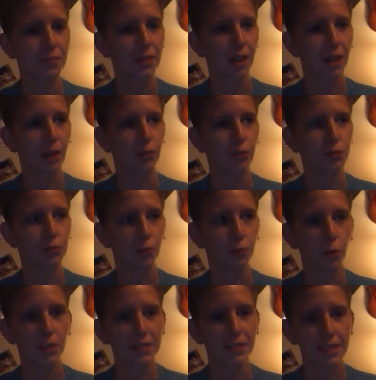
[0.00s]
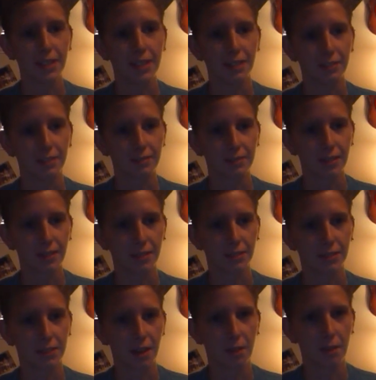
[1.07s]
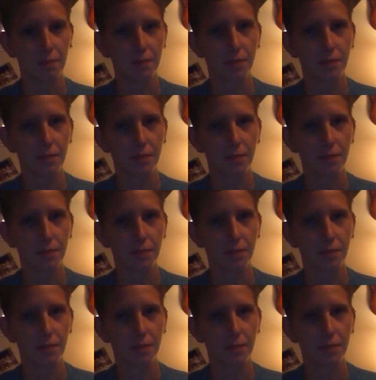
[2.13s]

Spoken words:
I was 14 at this time,